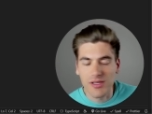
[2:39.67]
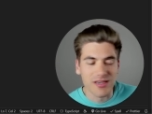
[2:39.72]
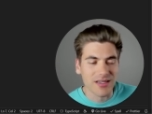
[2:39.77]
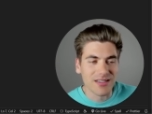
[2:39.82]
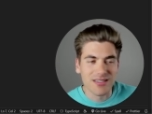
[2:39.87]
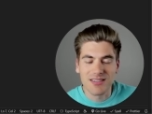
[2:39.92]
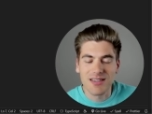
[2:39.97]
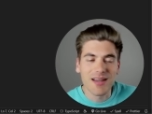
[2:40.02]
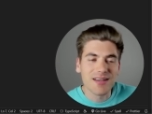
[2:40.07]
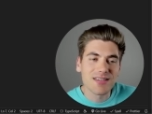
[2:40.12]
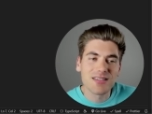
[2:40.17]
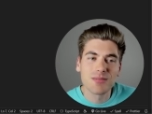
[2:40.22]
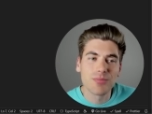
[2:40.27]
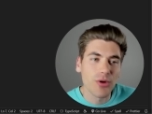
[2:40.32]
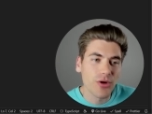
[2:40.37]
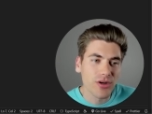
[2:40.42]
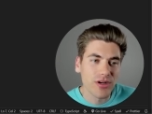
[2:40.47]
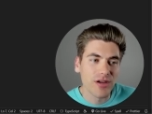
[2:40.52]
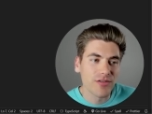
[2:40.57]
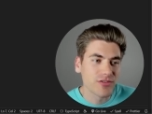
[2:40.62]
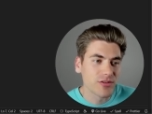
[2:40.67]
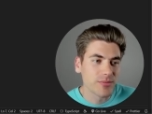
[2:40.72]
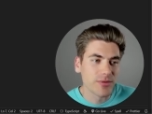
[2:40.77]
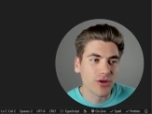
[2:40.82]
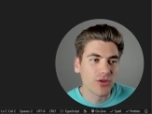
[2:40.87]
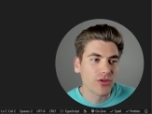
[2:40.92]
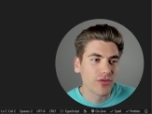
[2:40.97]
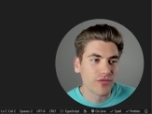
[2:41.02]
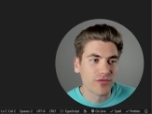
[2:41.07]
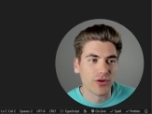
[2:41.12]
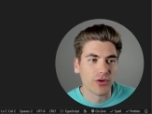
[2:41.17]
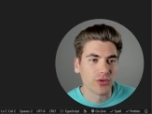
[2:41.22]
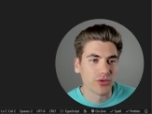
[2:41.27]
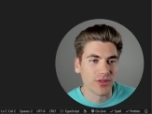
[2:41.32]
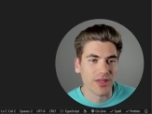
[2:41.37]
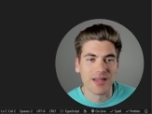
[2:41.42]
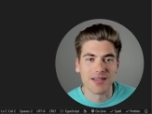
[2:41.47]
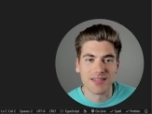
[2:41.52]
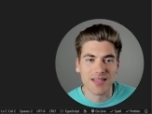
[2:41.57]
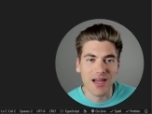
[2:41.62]
It's not smart enough to be able to filter
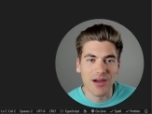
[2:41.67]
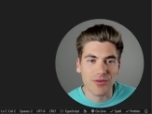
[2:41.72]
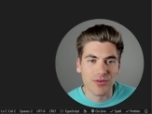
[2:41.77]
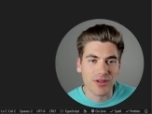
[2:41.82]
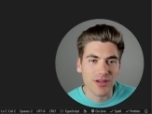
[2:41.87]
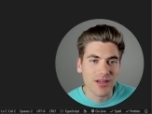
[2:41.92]
that down.